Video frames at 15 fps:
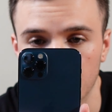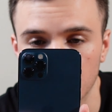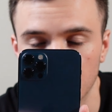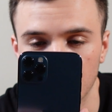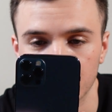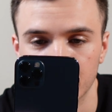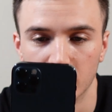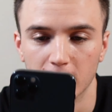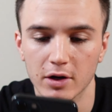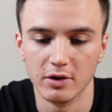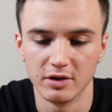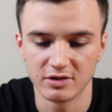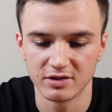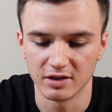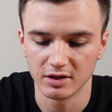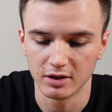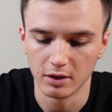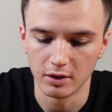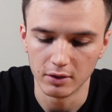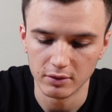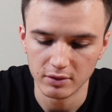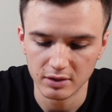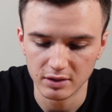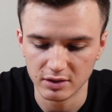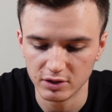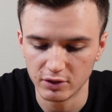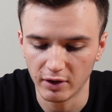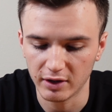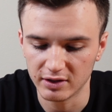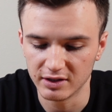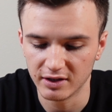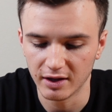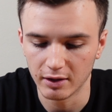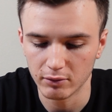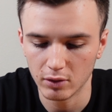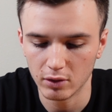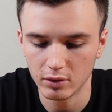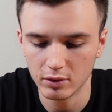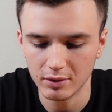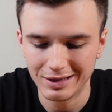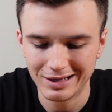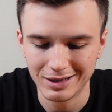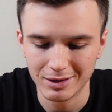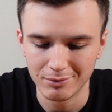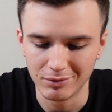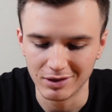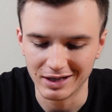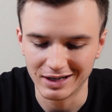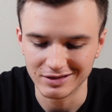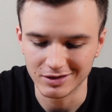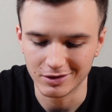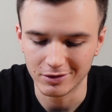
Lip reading: that photo is going to go directly into that role. But like I said